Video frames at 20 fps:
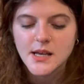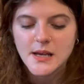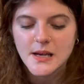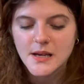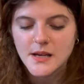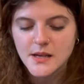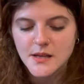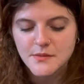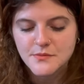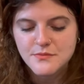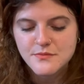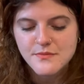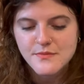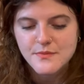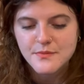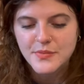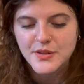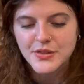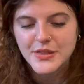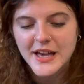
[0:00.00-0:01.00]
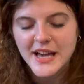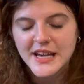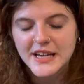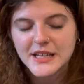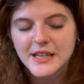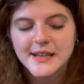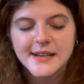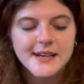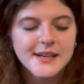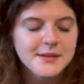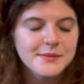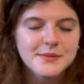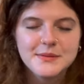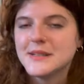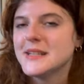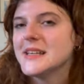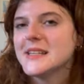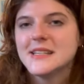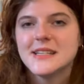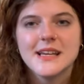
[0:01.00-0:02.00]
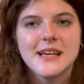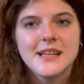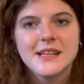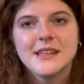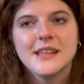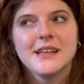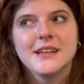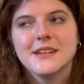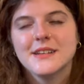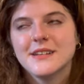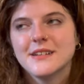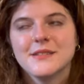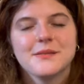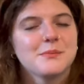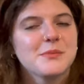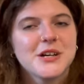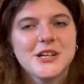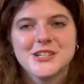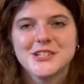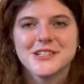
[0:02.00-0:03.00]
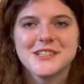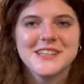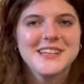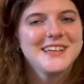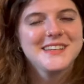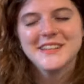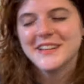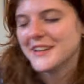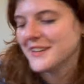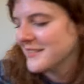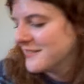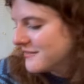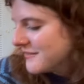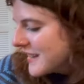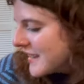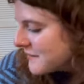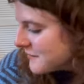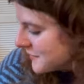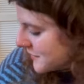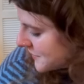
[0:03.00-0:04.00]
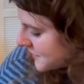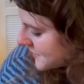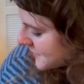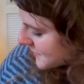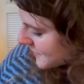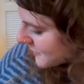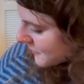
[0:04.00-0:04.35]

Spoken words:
But that got knit and then partially and then unraveled a